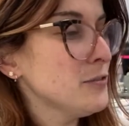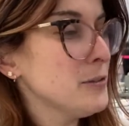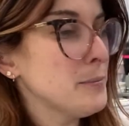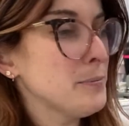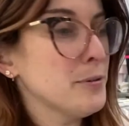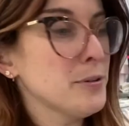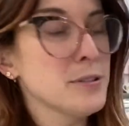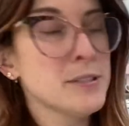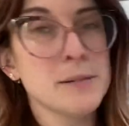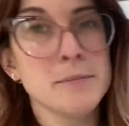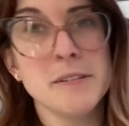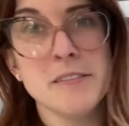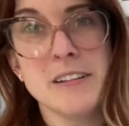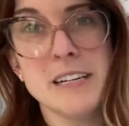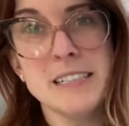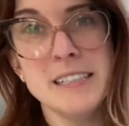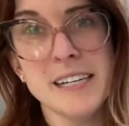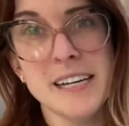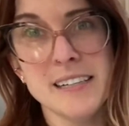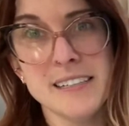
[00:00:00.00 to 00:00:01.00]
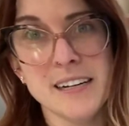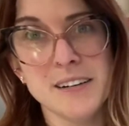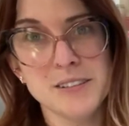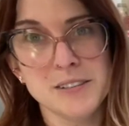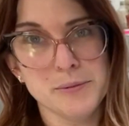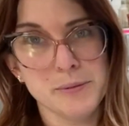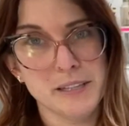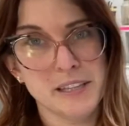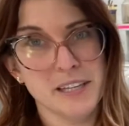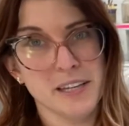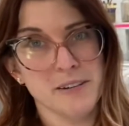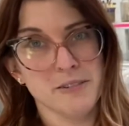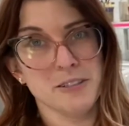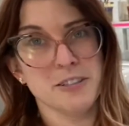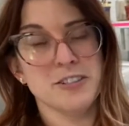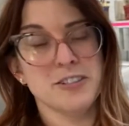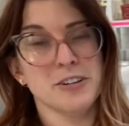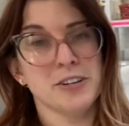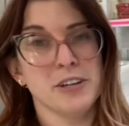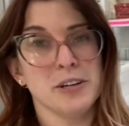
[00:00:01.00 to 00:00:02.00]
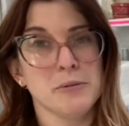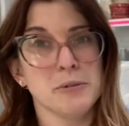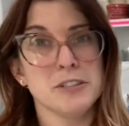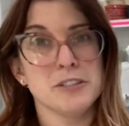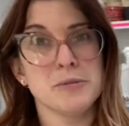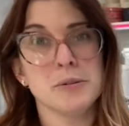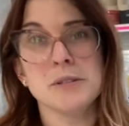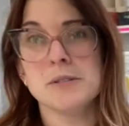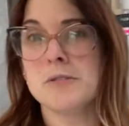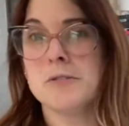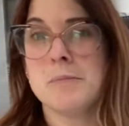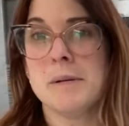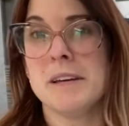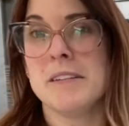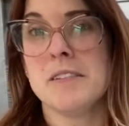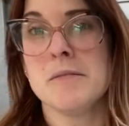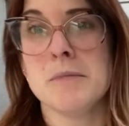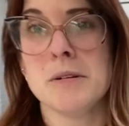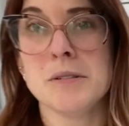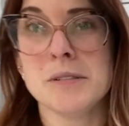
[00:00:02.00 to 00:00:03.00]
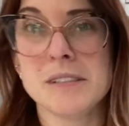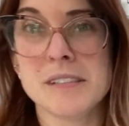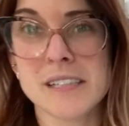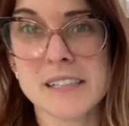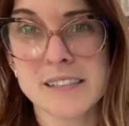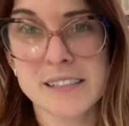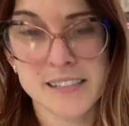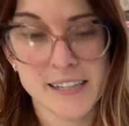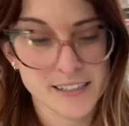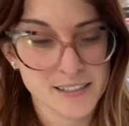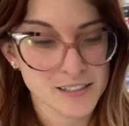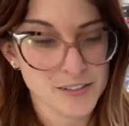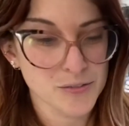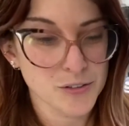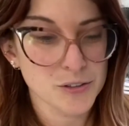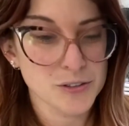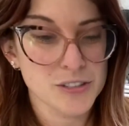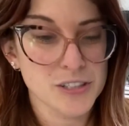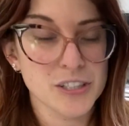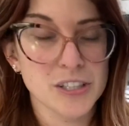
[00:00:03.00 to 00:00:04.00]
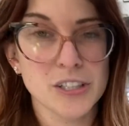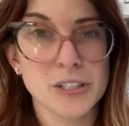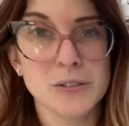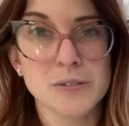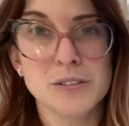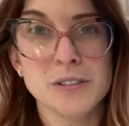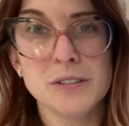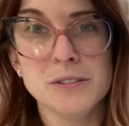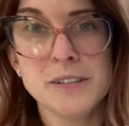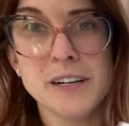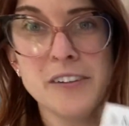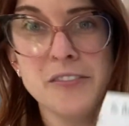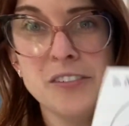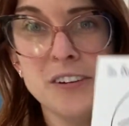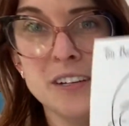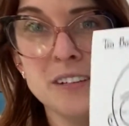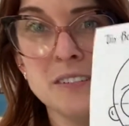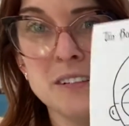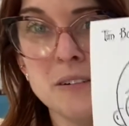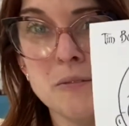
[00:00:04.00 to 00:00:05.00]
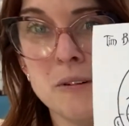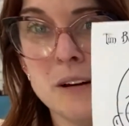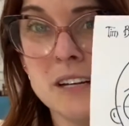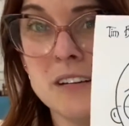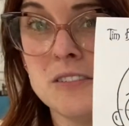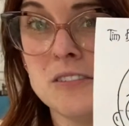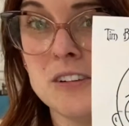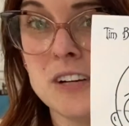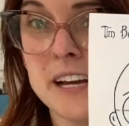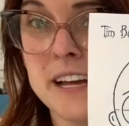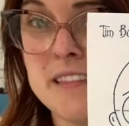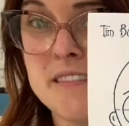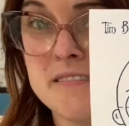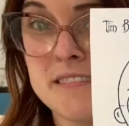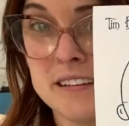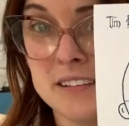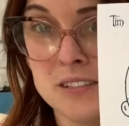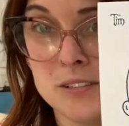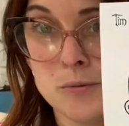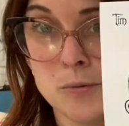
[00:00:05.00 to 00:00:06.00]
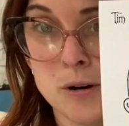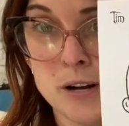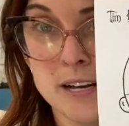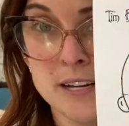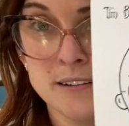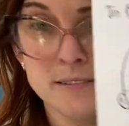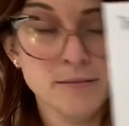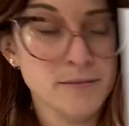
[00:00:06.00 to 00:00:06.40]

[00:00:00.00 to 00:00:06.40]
through some of these handouts with you and show you which ones will be the most successful to use. You definitely want to look at this one.